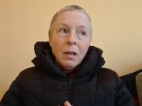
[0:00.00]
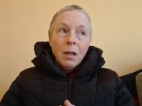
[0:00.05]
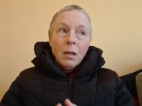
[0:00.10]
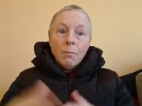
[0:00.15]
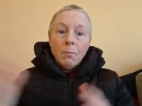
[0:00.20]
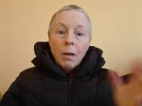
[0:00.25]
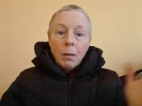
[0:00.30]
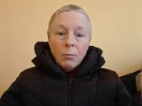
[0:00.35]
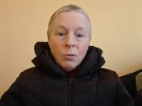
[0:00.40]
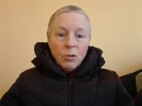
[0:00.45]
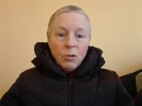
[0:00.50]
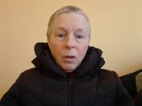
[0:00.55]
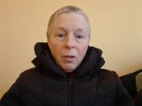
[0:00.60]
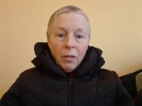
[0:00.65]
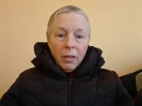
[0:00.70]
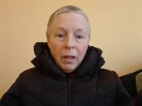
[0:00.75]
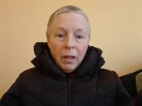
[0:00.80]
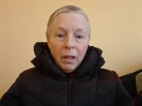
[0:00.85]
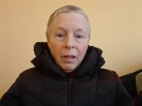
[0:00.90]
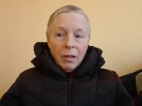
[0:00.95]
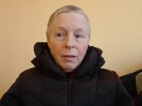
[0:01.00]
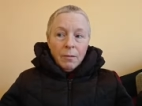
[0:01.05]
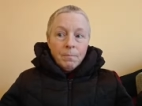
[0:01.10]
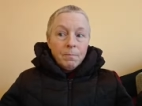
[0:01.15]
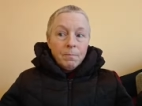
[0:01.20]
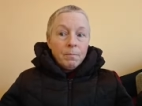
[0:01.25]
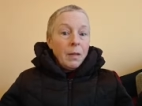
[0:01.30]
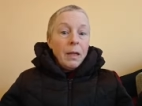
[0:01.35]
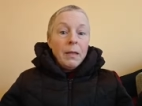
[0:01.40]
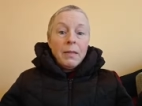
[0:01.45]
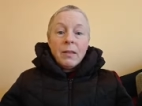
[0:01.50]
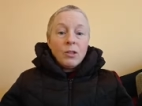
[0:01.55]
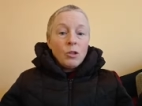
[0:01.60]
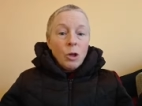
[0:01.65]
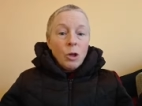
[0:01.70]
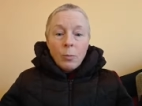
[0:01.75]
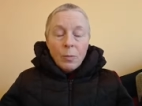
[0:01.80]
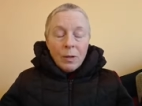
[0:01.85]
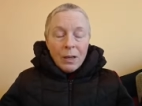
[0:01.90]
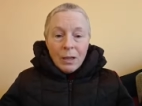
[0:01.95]
and mum's not there, and there's
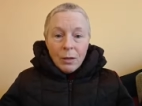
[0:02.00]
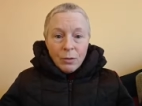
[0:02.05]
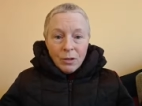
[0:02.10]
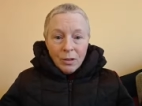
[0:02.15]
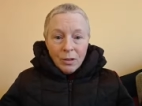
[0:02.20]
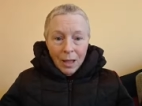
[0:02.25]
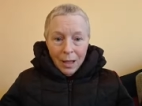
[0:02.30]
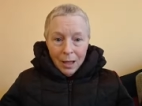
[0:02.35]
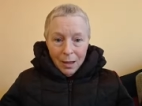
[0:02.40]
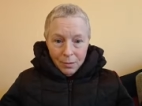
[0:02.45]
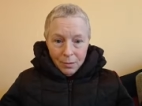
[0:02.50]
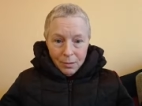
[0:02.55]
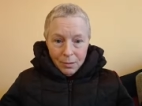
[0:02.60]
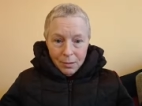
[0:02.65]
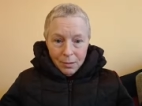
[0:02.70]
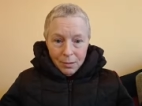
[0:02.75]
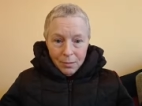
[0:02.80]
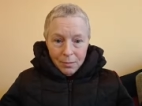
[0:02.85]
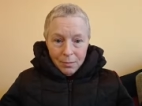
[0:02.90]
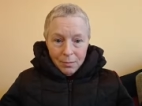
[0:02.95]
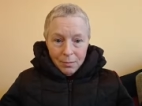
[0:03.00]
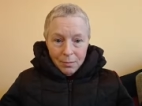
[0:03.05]
nobody else in the house.